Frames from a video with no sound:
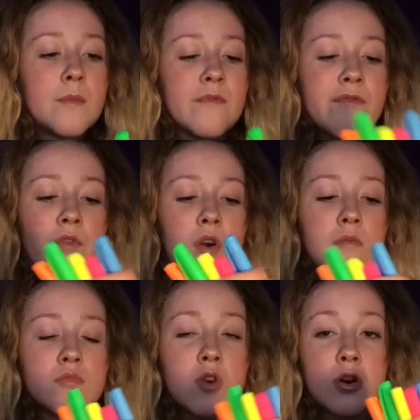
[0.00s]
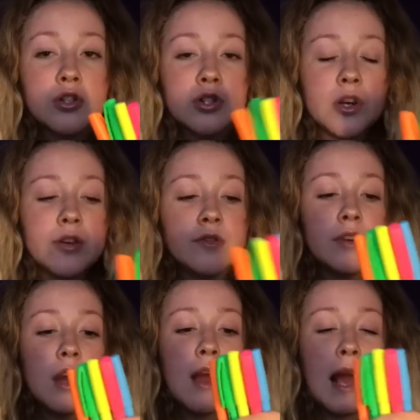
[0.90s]
from
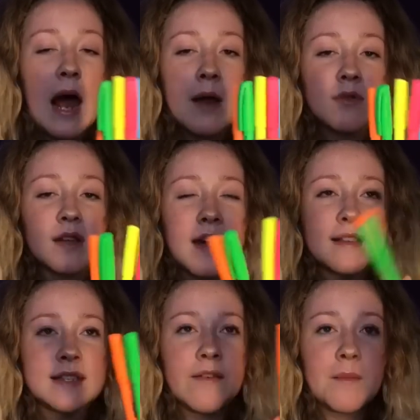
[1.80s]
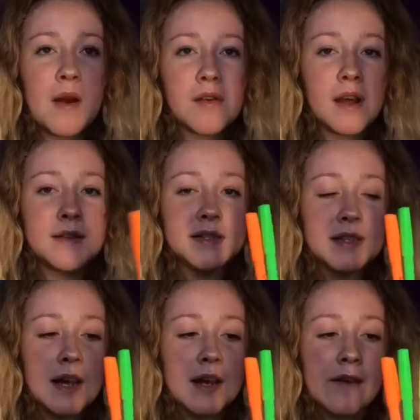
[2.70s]
Costco, and it was like
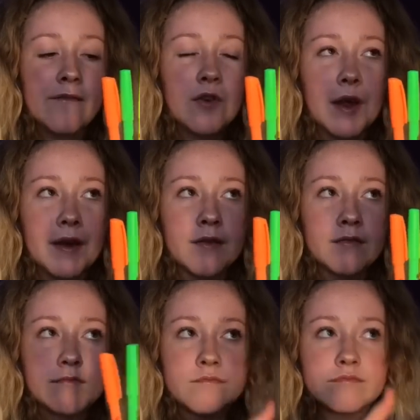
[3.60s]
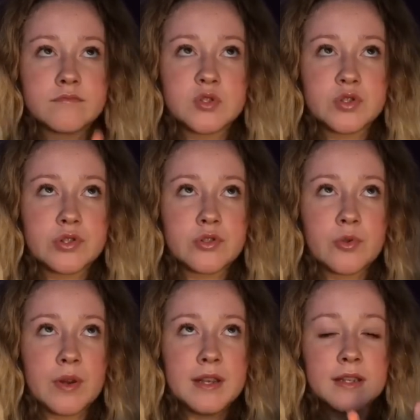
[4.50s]
£7.99 like for like
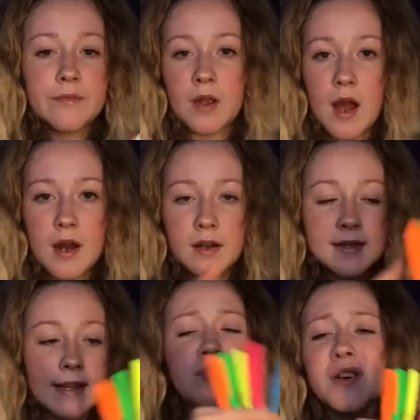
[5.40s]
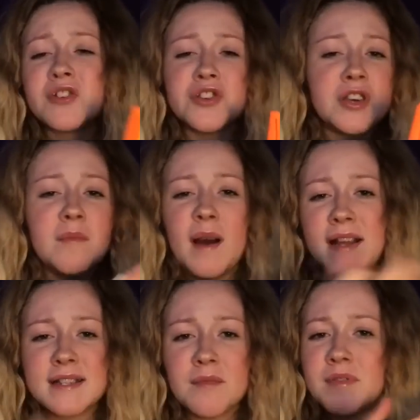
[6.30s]
20 something highlighters. I'm pretty sure you can buy
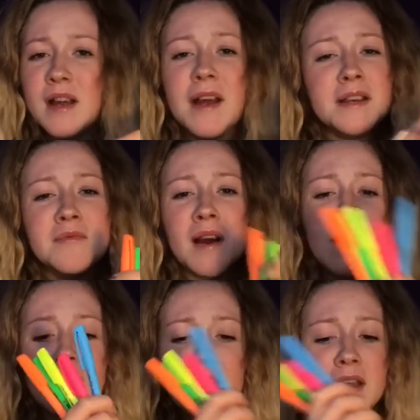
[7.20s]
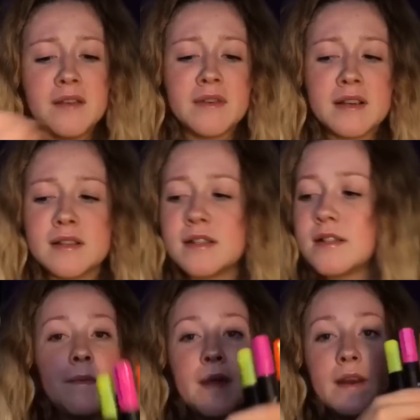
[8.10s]
these separately anywhere, like
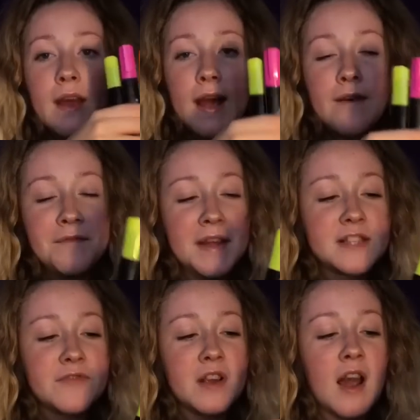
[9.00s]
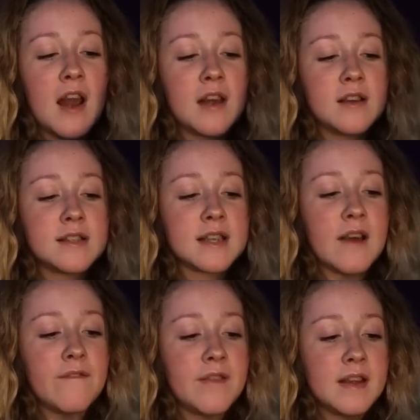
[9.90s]
anyways. Then I have these 3 highlighters, and
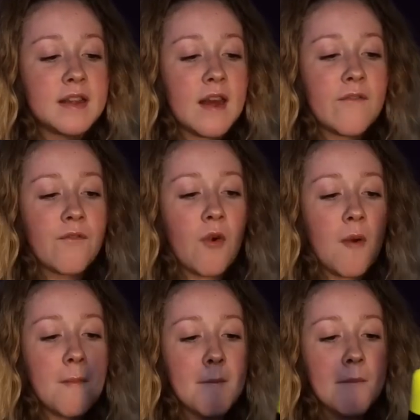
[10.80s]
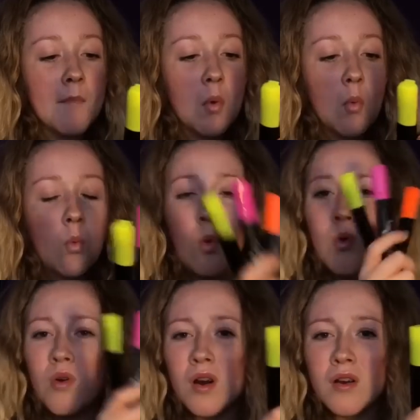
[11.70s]
I think they're from
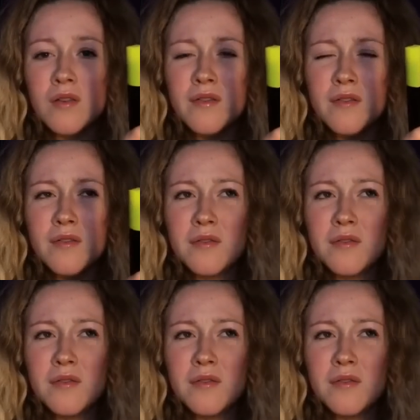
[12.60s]
Walco.